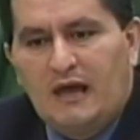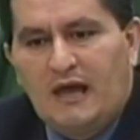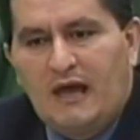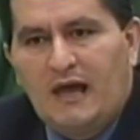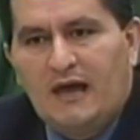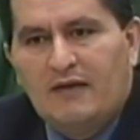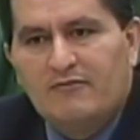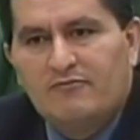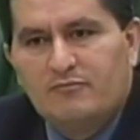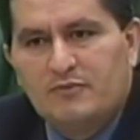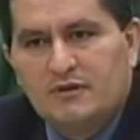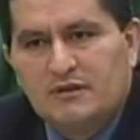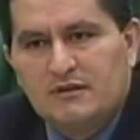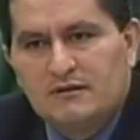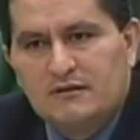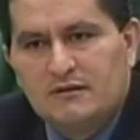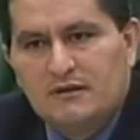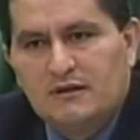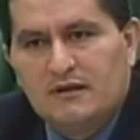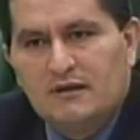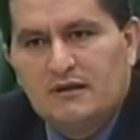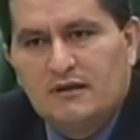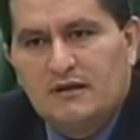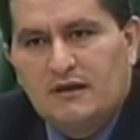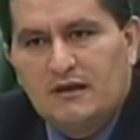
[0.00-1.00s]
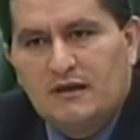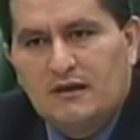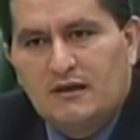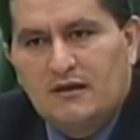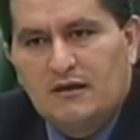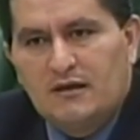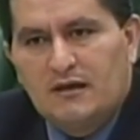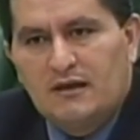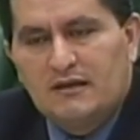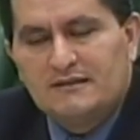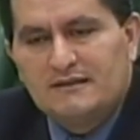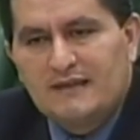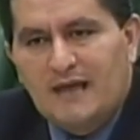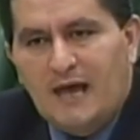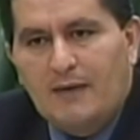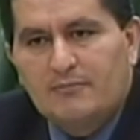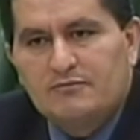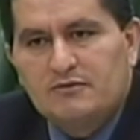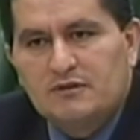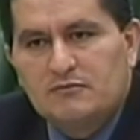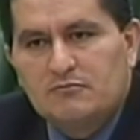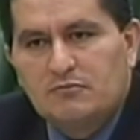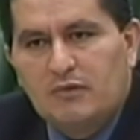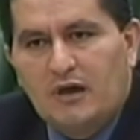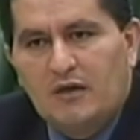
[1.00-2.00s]
have been
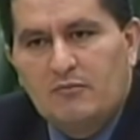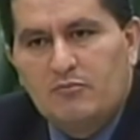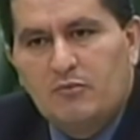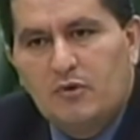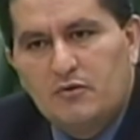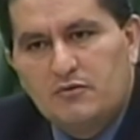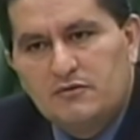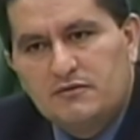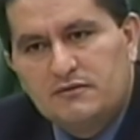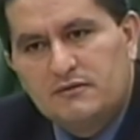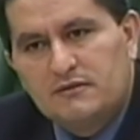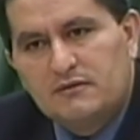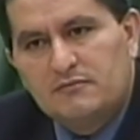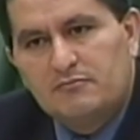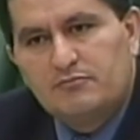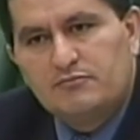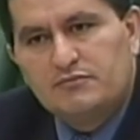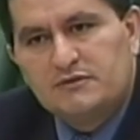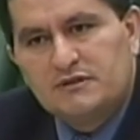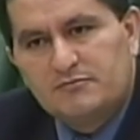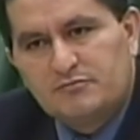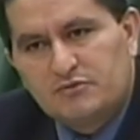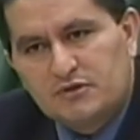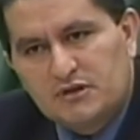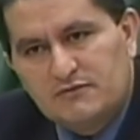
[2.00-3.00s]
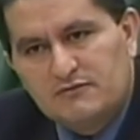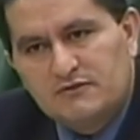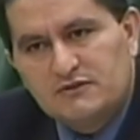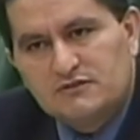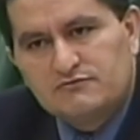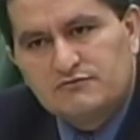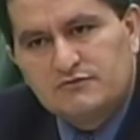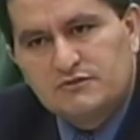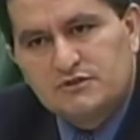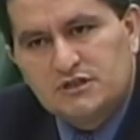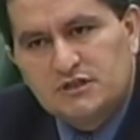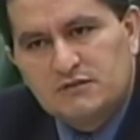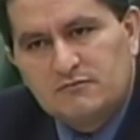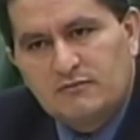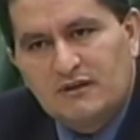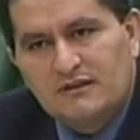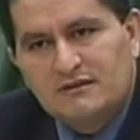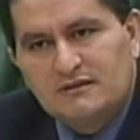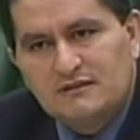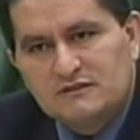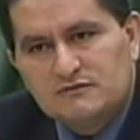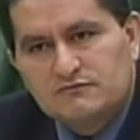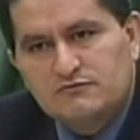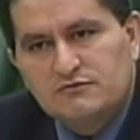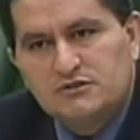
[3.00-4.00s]
adopted by both the previous regime
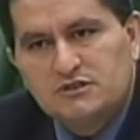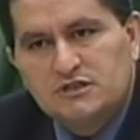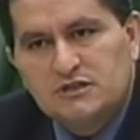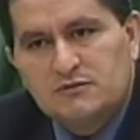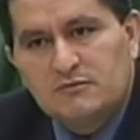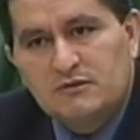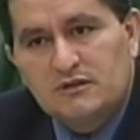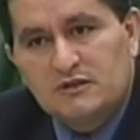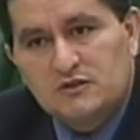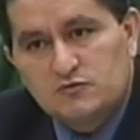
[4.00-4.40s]
and this regime,